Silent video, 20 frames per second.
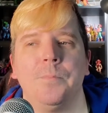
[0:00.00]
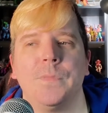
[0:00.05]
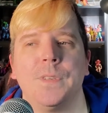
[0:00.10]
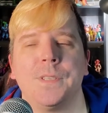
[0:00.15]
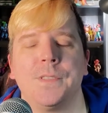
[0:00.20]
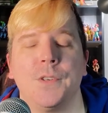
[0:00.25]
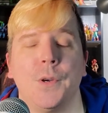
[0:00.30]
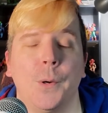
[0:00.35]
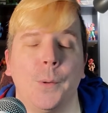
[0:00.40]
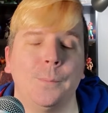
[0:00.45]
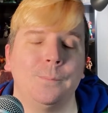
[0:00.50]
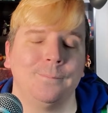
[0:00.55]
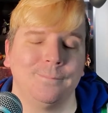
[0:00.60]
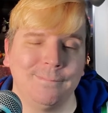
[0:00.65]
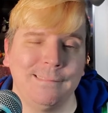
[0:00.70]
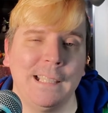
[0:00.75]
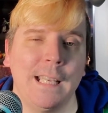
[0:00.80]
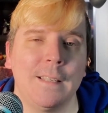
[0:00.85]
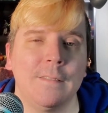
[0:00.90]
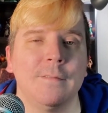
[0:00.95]
So
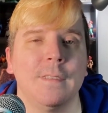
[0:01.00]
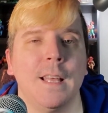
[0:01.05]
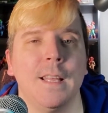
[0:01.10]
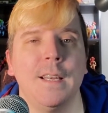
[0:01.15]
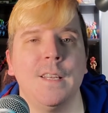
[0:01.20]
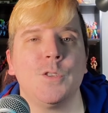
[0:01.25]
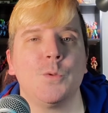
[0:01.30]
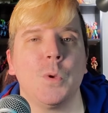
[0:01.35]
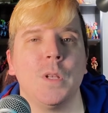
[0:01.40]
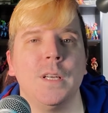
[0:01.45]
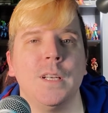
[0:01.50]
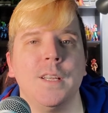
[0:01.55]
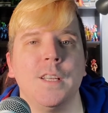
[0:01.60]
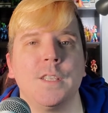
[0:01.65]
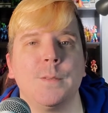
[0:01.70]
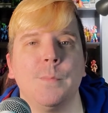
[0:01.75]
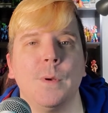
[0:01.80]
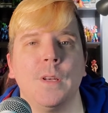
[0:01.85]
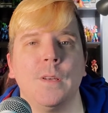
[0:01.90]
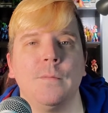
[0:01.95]
yeah, that is what it
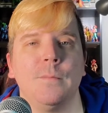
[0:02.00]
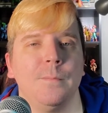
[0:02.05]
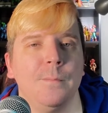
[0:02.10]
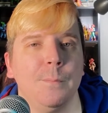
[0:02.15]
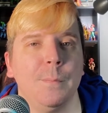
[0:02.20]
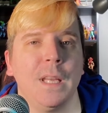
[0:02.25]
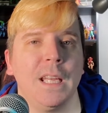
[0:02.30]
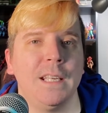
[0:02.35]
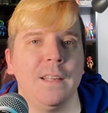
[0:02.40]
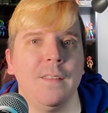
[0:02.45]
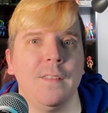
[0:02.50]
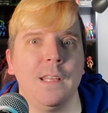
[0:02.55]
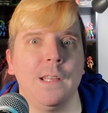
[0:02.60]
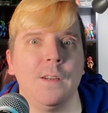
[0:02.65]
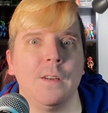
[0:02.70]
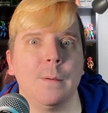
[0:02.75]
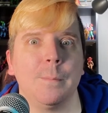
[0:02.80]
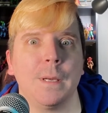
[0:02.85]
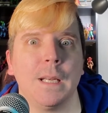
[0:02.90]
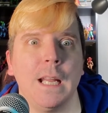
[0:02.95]
is. But beginning of the
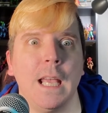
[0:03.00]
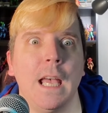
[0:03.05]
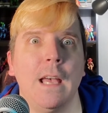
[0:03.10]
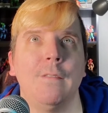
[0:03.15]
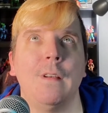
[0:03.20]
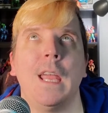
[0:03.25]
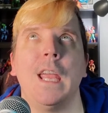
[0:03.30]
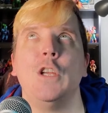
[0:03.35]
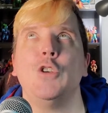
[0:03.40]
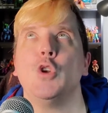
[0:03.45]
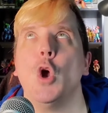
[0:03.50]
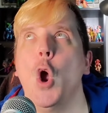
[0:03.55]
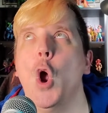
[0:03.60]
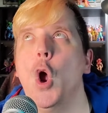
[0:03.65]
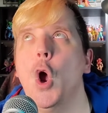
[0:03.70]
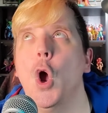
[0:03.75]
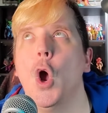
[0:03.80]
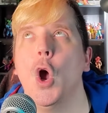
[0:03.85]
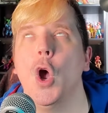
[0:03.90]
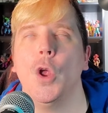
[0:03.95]
year, I'm going to have a
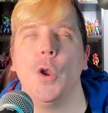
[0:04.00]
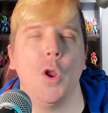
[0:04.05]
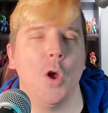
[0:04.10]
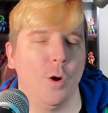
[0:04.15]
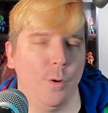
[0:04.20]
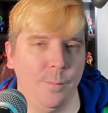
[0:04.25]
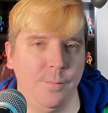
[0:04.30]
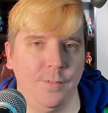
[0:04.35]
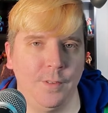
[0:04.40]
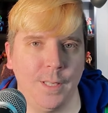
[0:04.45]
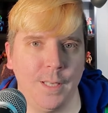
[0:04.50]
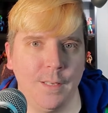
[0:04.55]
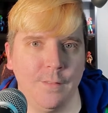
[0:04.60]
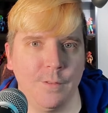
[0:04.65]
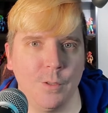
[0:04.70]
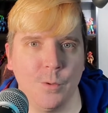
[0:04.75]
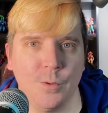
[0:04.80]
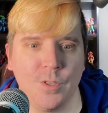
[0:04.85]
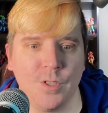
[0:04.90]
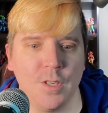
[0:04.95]
ton, hopefully,
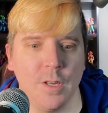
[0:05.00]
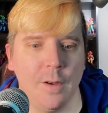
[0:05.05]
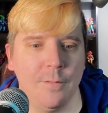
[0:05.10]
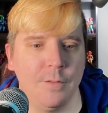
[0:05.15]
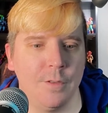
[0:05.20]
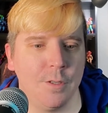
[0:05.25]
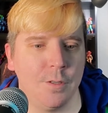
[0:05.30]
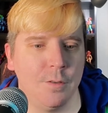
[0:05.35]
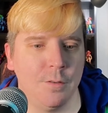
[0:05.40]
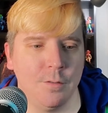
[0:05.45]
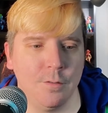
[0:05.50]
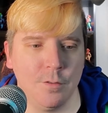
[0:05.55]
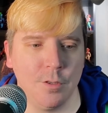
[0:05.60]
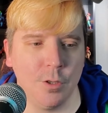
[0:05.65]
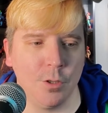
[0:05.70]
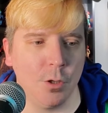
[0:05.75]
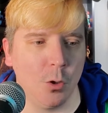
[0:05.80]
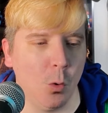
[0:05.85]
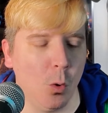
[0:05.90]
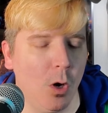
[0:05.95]
of new stuff to
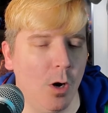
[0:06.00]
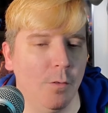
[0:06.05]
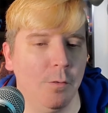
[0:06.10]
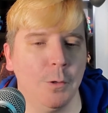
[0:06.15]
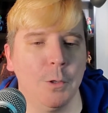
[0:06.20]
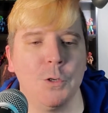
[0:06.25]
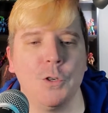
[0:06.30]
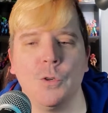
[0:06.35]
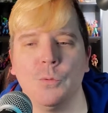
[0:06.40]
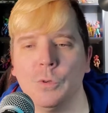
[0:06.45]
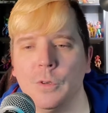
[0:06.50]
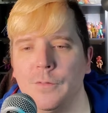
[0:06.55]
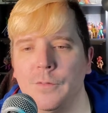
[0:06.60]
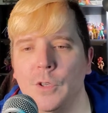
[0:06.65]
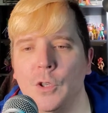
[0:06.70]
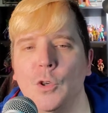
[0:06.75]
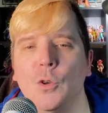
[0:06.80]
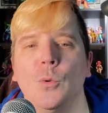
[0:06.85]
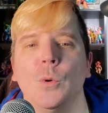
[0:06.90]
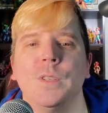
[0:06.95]
go over, to
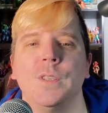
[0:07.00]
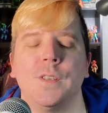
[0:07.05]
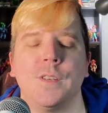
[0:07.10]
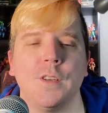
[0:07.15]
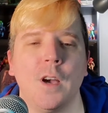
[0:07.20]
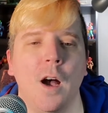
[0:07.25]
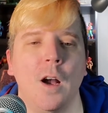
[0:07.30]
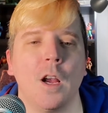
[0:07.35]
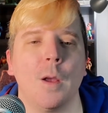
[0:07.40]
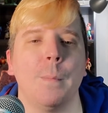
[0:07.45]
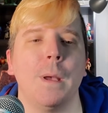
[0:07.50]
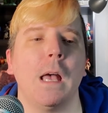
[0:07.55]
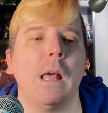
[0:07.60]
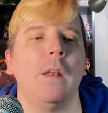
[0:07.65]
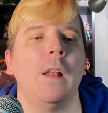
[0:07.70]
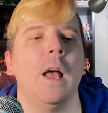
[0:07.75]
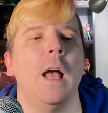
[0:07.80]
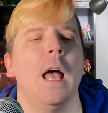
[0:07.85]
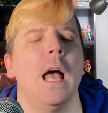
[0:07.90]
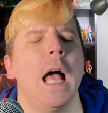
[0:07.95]
review, and to talk about.
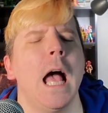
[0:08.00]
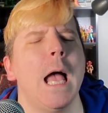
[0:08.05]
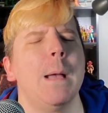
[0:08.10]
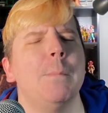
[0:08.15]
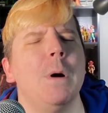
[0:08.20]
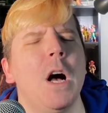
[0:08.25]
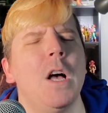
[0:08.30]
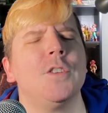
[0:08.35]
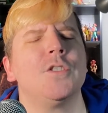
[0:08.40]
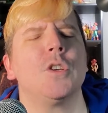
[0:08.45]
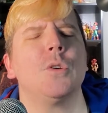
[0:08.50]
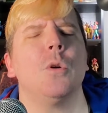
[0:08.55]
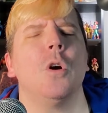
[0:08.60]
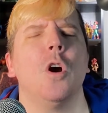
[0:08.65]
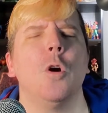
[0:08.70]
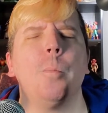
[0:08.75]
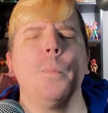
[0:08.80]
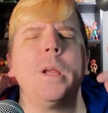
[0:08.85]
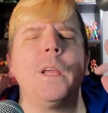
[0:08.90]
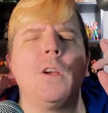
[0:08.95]
I'm also
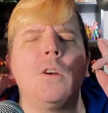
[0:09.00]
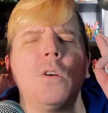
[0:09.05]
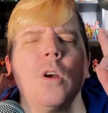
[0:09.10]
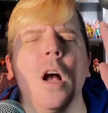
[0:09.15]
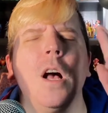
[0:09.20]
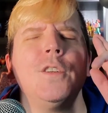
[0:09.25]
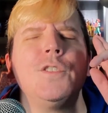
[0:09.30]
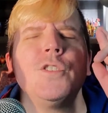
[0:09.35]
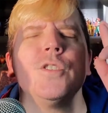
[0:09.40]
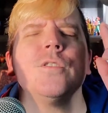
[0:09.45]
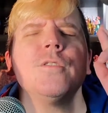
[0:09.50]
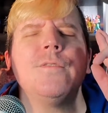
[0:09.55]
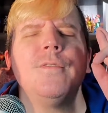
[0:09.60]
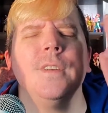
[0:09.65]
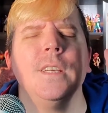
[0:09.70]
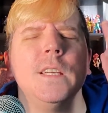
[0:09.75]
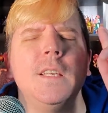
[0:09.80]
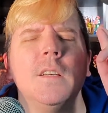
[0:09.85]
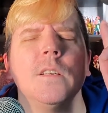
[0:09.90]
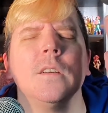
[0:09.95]
hoping, cross your
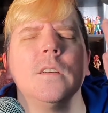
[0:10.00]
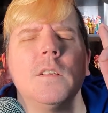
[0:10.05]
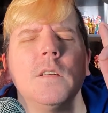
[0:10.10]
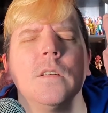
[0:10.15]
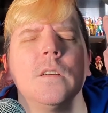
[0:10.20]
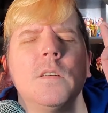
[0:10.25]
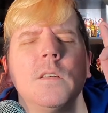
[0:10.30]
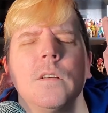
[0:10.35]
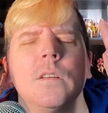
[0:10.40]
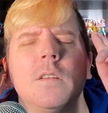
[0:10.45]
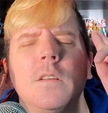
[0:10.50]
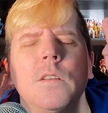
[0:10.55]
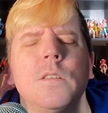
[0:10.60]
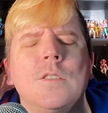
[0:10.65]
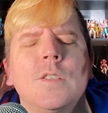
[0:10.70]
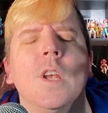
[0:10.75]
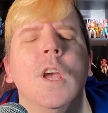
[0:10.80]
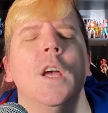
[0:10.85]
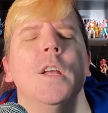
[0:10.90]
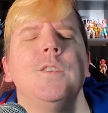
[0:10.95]

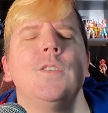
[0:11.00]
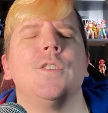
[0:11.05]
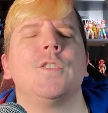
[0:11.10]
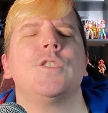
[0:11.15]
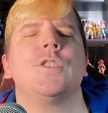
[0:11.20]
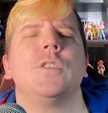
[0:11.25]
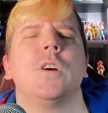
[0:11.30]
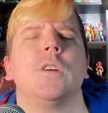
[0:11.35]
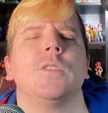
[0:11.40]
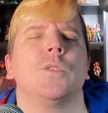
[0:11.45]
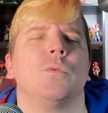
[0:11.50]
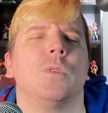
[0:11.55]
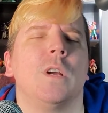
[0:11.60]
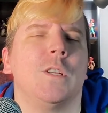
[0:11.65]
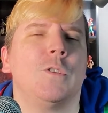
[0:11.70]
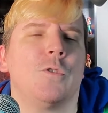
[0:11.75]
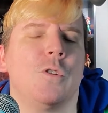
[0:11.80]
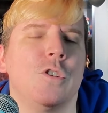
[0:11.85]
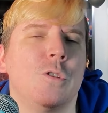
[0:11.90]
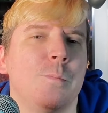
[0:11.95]
fingers, to start the
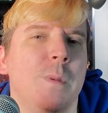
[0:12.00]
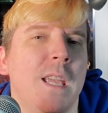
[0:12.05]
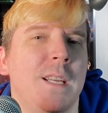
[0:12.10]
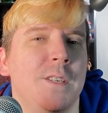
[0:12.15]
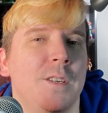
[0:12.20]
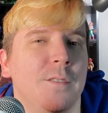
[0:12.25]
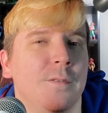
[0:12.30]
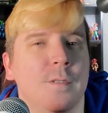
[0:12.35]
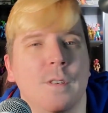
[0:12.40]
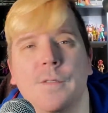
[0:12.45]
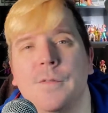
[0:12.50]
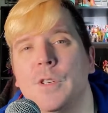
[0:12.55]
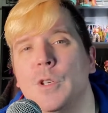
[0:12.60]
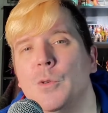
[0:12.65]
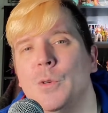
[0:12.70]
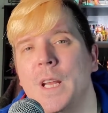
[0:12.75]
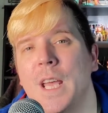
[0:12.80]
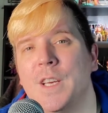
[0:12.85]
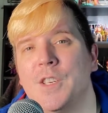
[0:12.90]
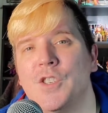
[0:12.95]
retrospective
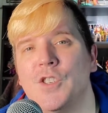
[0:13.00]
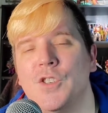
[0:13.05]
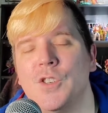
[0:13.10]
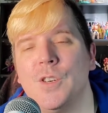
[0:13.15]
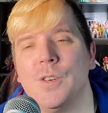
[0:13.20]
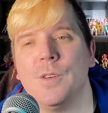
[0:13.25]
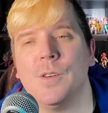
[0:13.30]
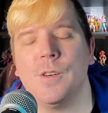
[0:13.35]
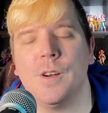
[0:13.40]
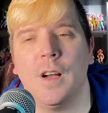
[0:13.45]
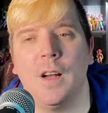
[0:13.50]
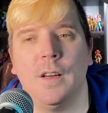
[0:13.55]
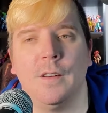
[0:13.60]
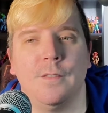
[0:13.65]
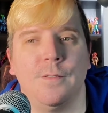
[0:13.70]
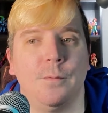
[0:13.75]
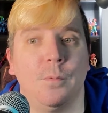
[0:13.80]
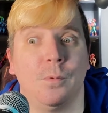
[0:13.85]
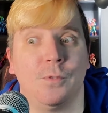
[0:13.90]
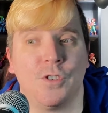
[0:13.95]
review next year
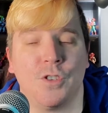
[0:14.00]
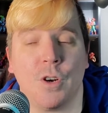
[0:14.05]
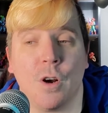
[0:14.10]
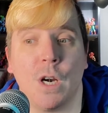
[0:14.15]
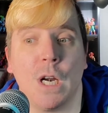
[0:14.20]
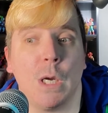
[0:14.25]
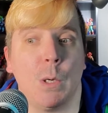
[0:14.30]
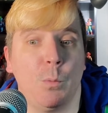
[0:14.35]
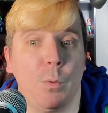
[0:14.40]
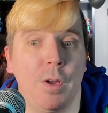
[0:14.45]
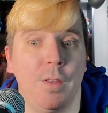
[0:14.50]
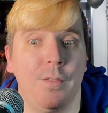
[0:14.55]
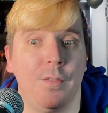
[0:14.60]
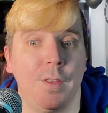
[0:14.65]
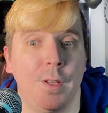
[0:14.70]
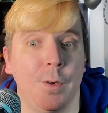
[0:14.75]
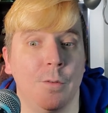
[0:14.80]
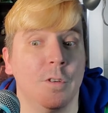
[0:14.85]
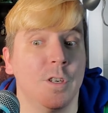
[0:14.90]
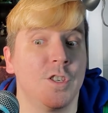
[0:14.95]
of starting with
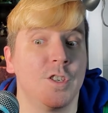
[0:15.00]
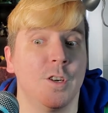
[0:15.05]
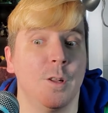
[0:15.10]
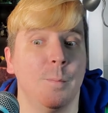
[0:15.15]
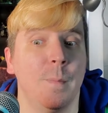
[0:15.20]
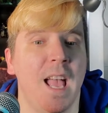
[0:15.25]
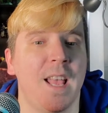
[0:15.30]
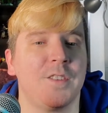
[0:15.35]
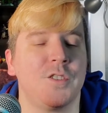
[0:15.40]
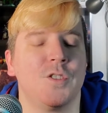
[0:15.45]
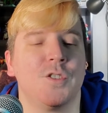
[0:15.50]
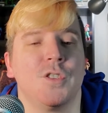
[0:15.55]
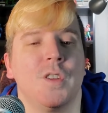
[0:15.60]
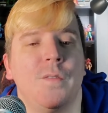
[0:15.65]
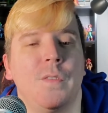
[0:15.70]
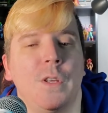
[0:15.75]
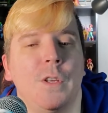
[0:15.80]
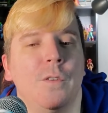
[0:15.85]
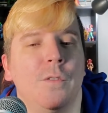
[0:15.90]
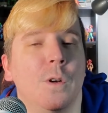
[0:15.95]
the original Masters
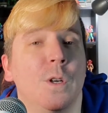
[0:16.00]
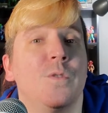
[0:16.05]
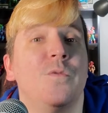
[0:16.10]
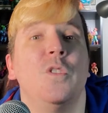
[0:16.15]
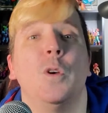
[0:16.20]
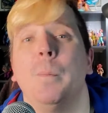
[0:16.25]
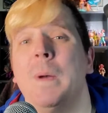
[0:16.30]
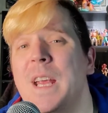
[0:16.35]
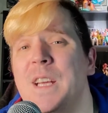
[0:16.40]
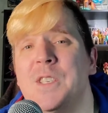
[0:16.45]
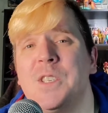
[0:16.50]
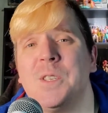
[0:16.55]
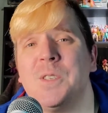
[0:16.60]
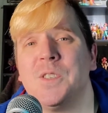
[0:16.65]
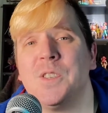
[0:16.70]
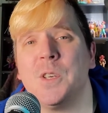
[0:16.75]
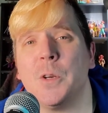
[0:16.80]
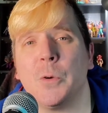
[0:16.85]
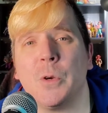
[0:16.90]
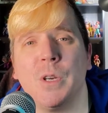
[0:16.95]
of the Universe Filmation
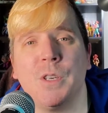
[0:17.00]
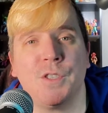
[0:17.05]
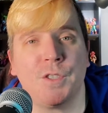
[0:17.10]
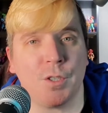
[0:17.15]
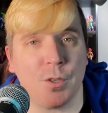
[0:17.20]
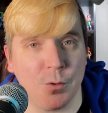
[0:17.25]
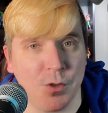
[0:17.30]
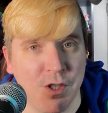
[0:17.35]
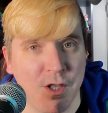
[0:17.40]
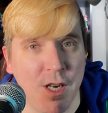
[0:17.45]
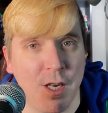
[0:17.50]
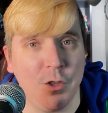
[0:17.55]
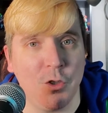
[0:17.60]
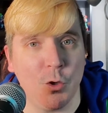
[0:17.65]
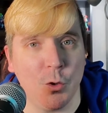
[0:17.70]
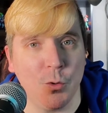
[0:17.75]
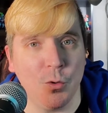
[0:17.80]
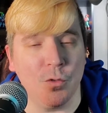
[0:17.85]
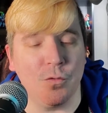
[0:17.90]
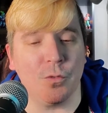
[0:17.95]
series. So stay
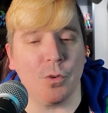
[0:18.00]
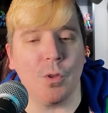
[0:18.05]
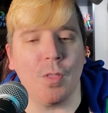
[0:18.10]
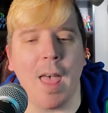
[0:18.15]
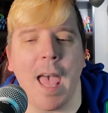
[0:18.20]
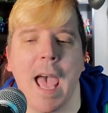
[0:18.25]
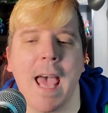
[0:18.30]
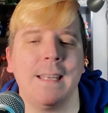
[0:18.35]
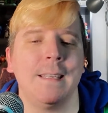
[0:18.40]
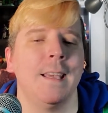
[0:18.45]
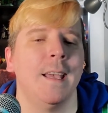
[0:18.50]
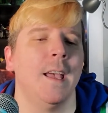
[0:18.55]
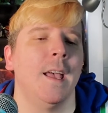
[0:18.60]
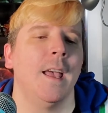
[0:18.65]
tuned for that.